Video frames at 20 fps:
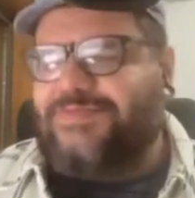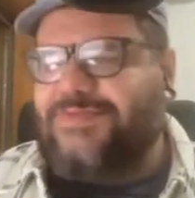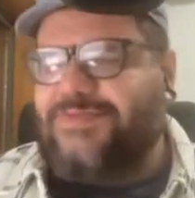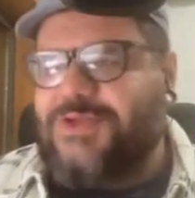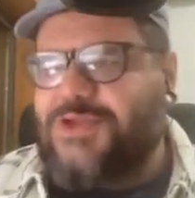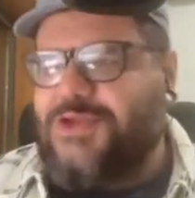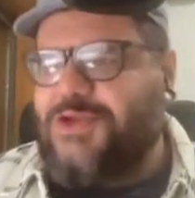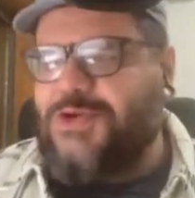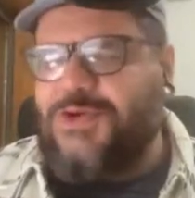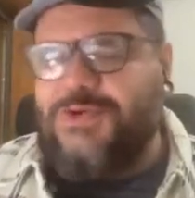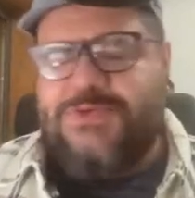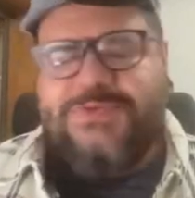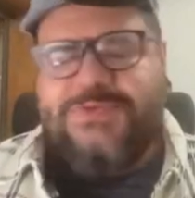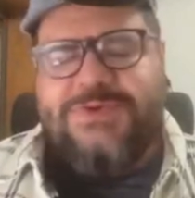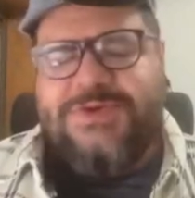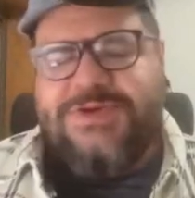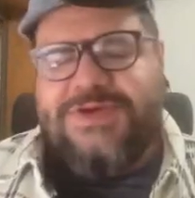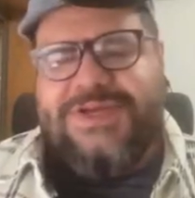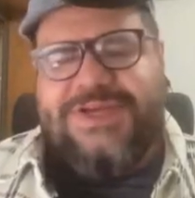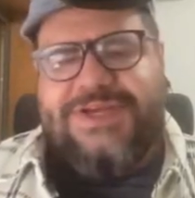Cool.
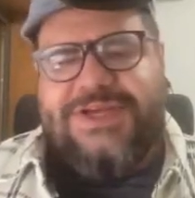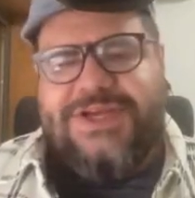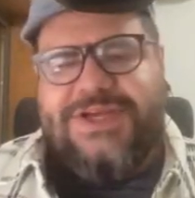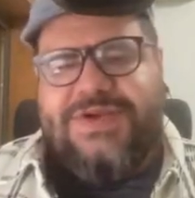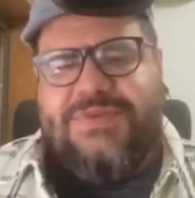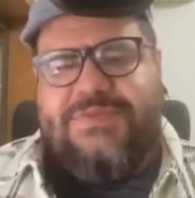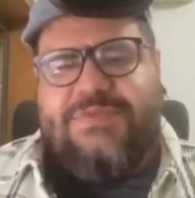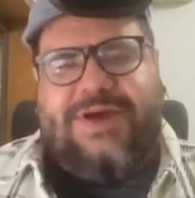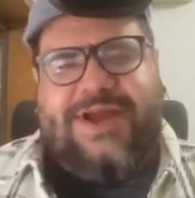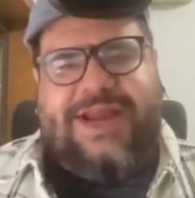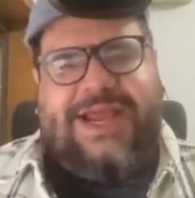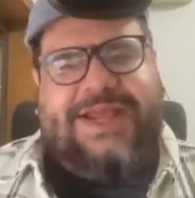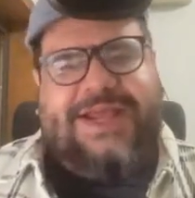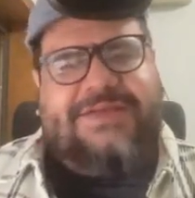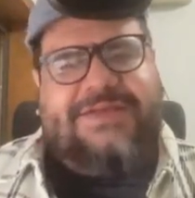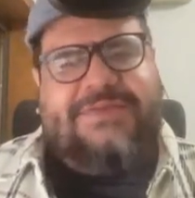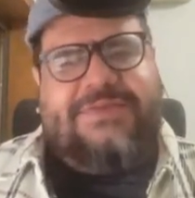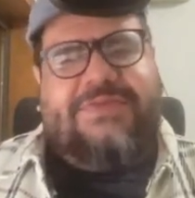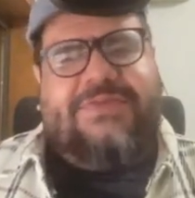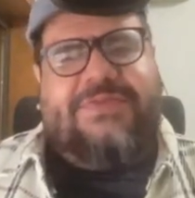
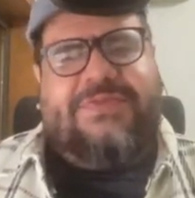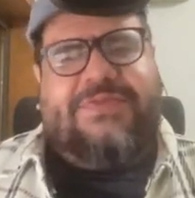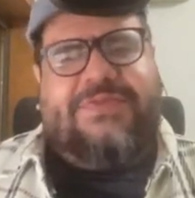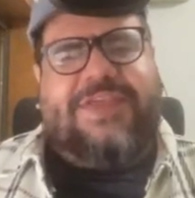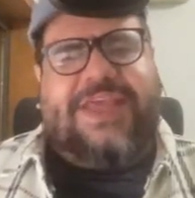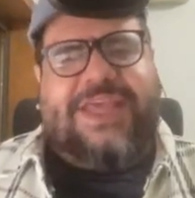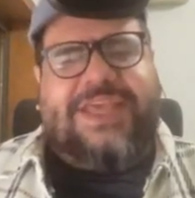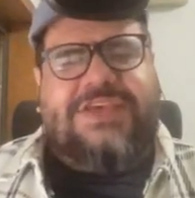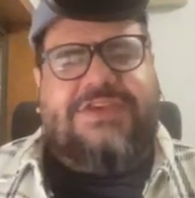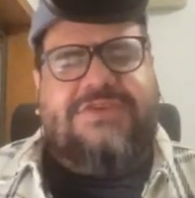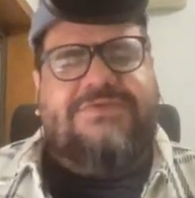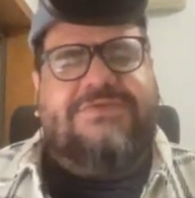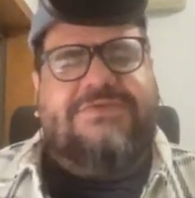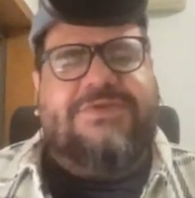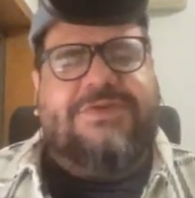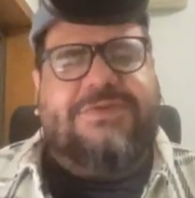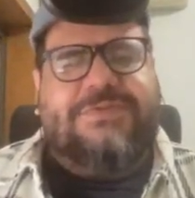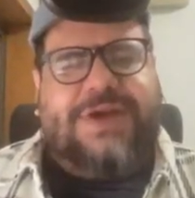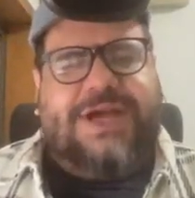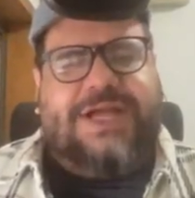Marek, thank you
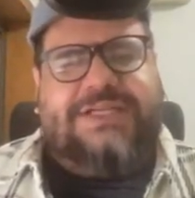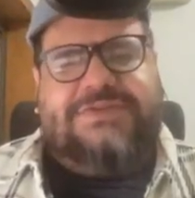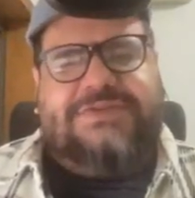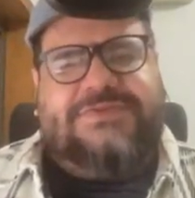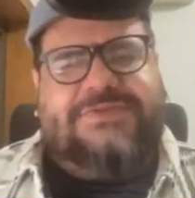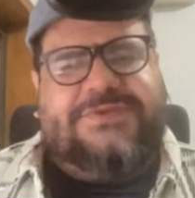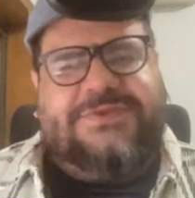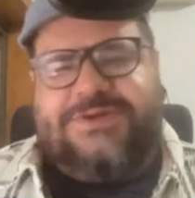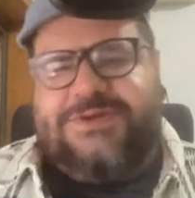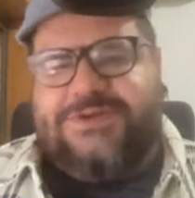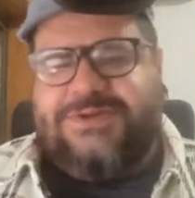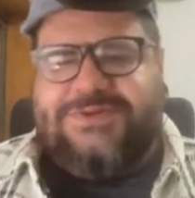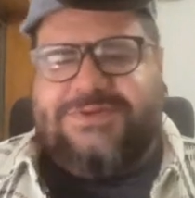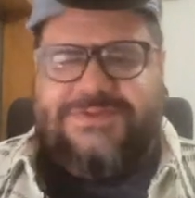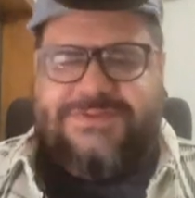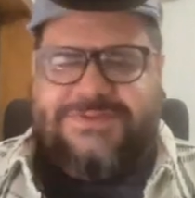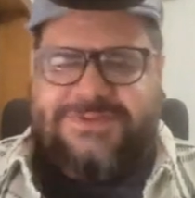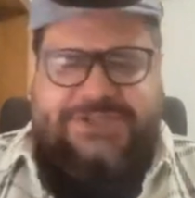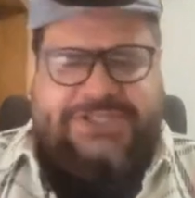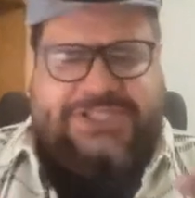very much for
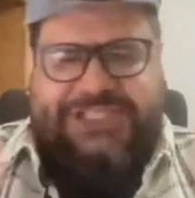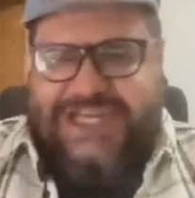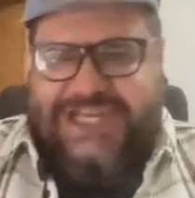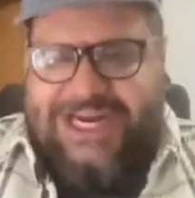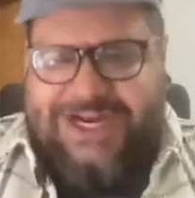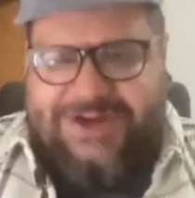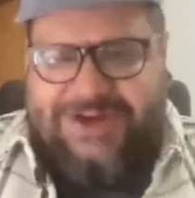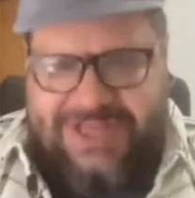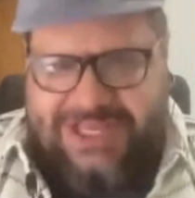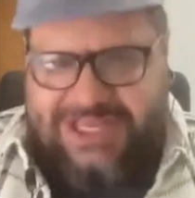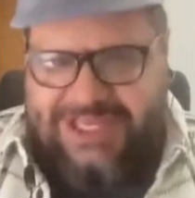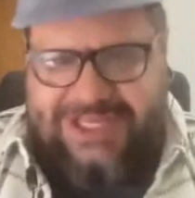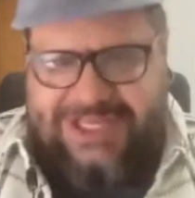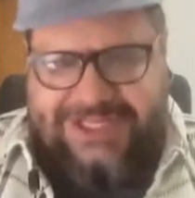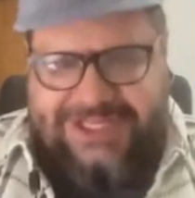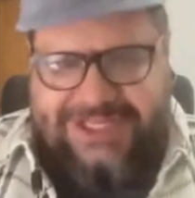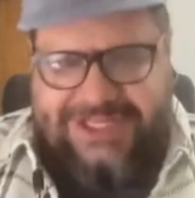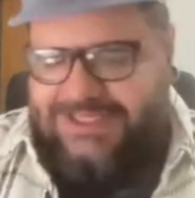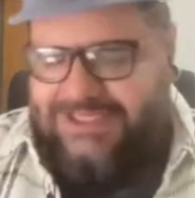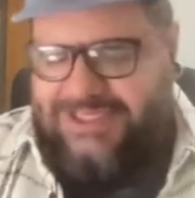
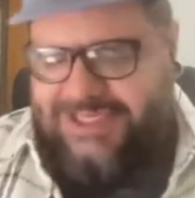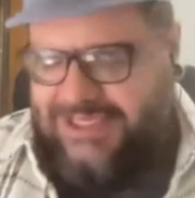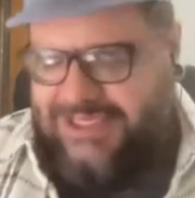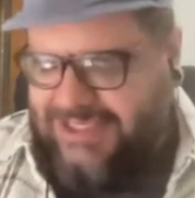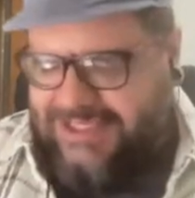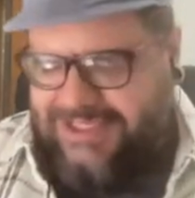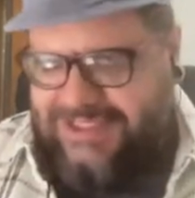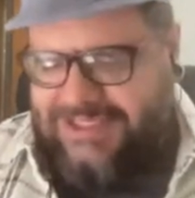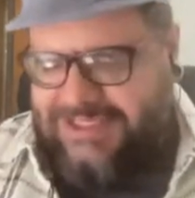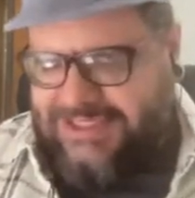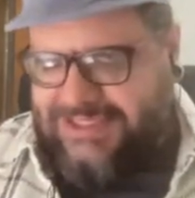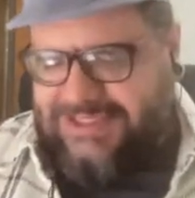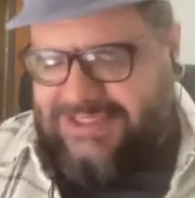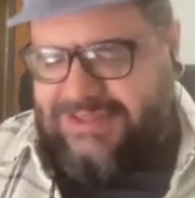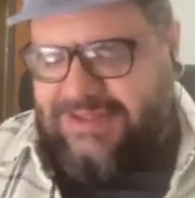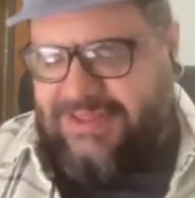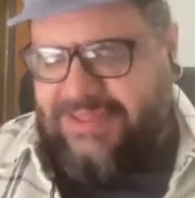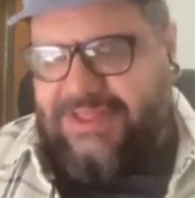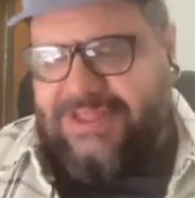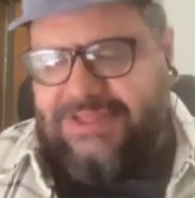sharing the
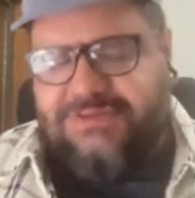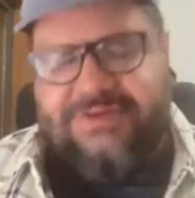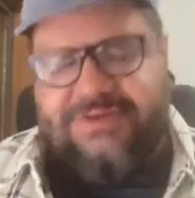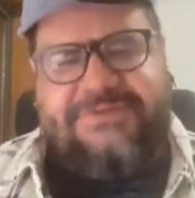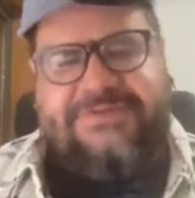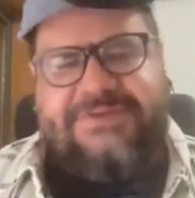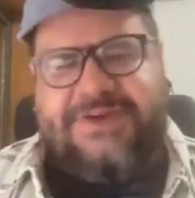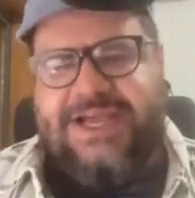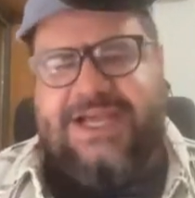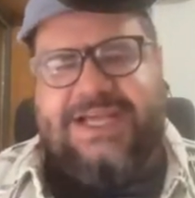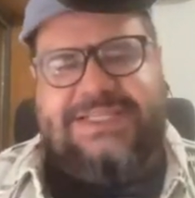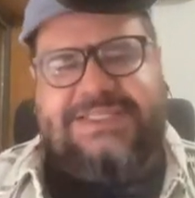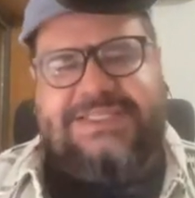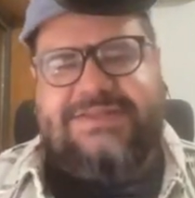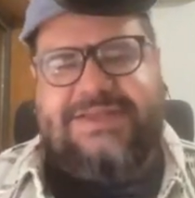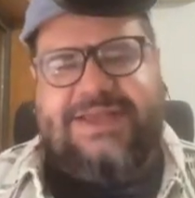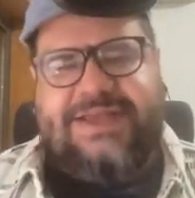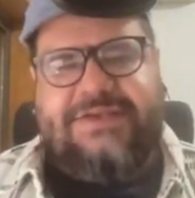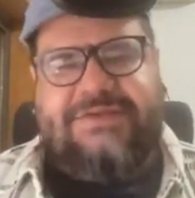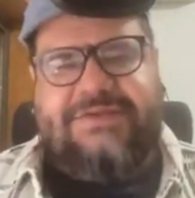things with
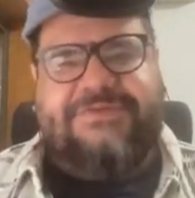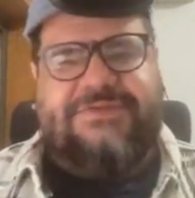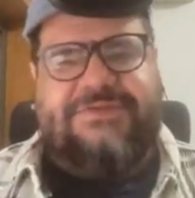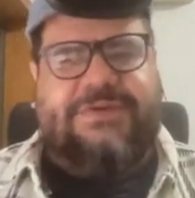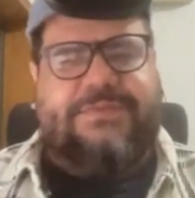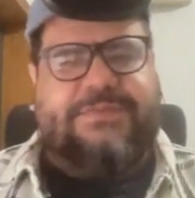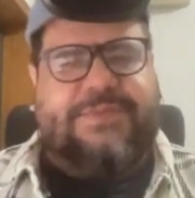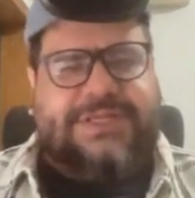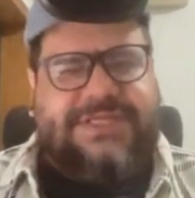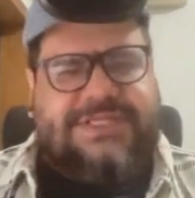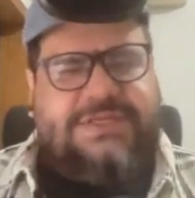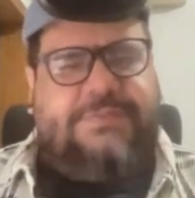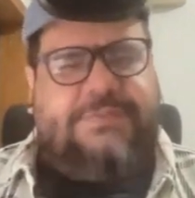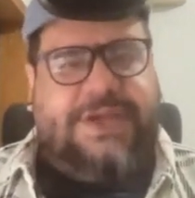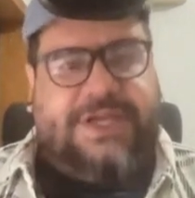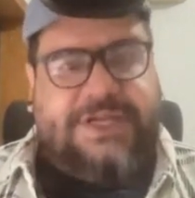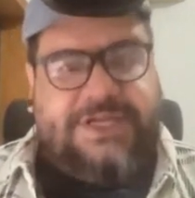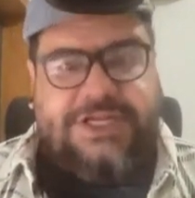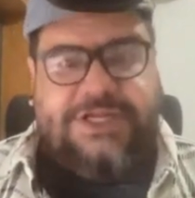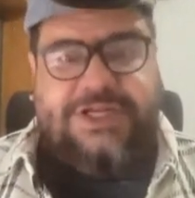us. Thank you for
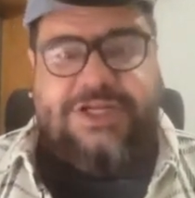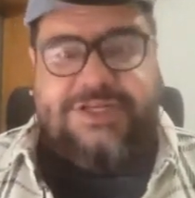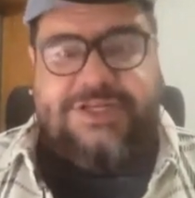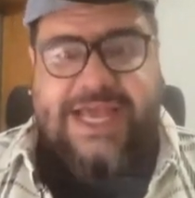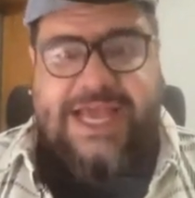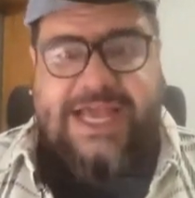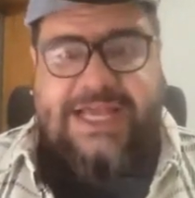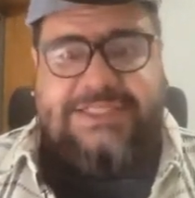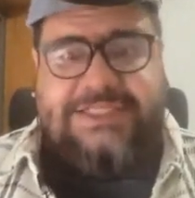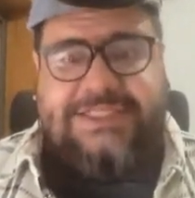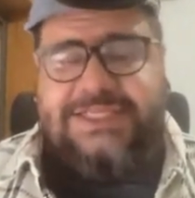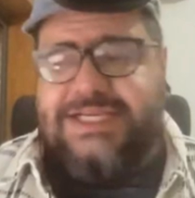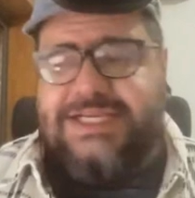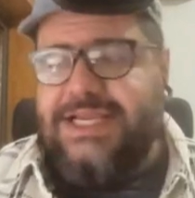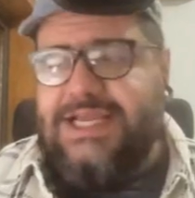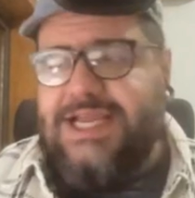participating on that.